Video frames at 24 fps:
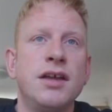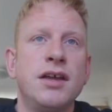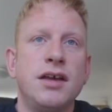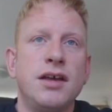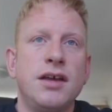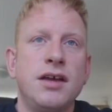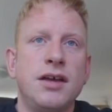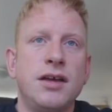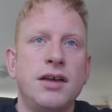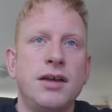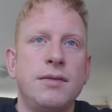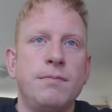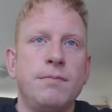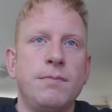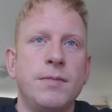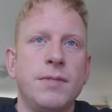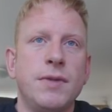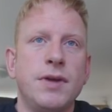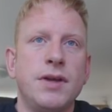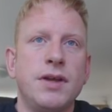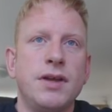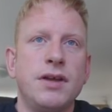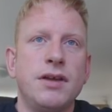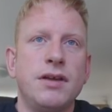
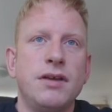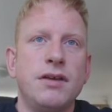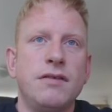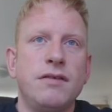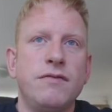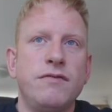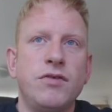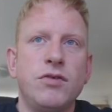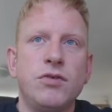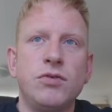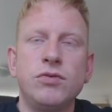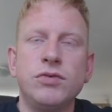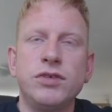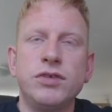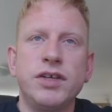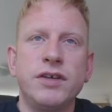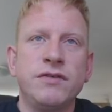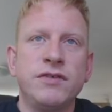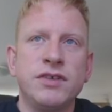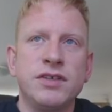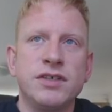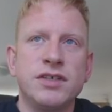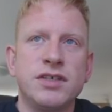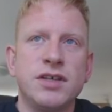of all
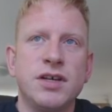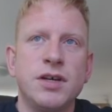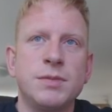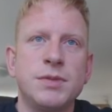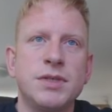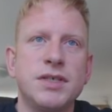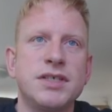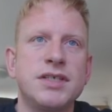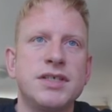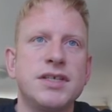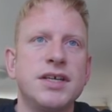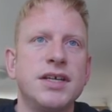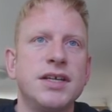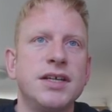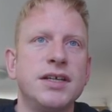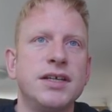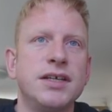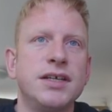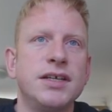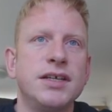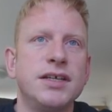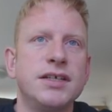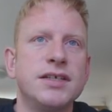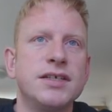different types of
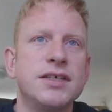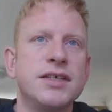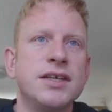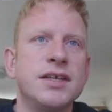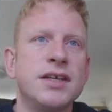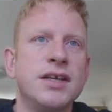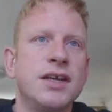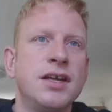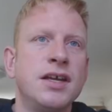CDs,